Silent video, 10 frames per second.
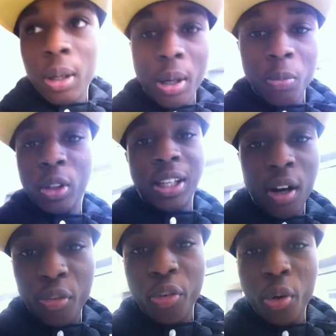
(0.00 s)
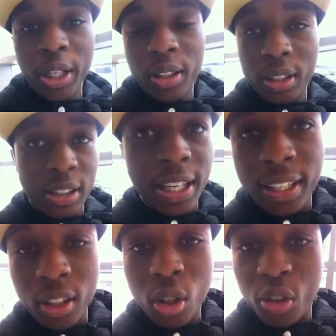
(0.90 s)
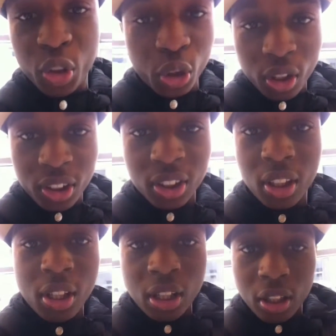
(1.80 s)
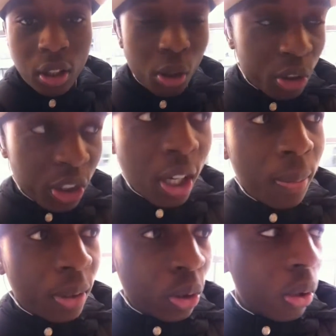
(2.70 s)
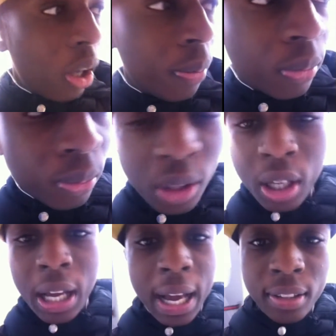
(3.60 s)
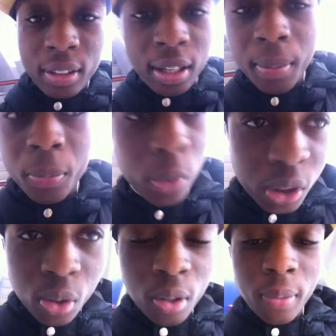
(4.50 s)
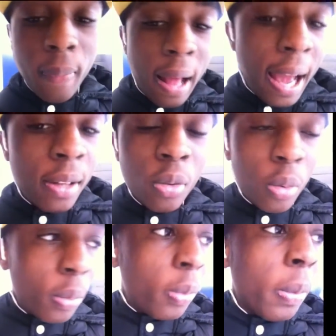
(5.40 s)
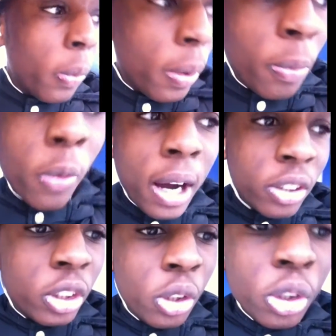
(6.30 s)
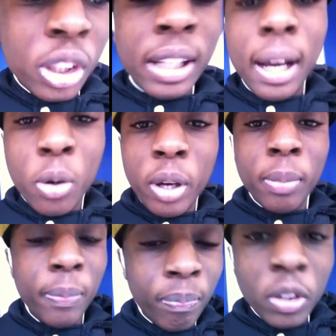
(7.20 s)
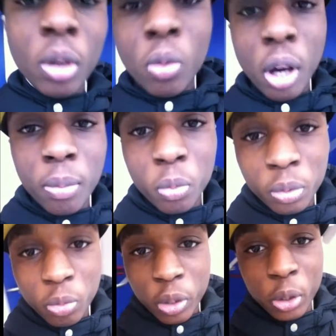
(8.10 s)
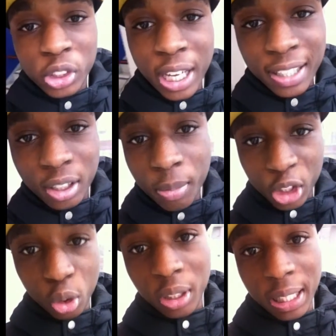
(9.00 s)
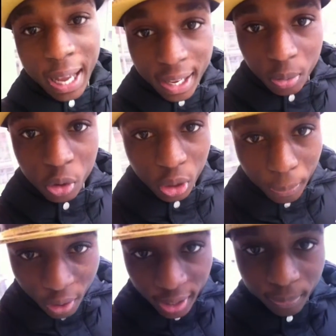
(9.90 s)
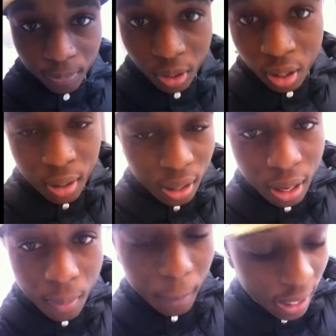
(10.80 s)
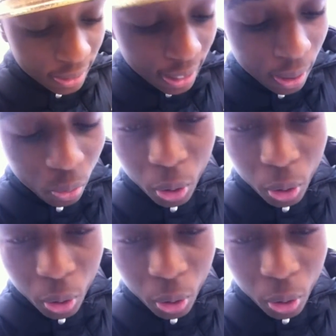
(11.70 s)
was helpful in taking a lot of shots, close-ups, and what's it called? And whilst using that equipment, we also had to make sure the lighting was on point, and that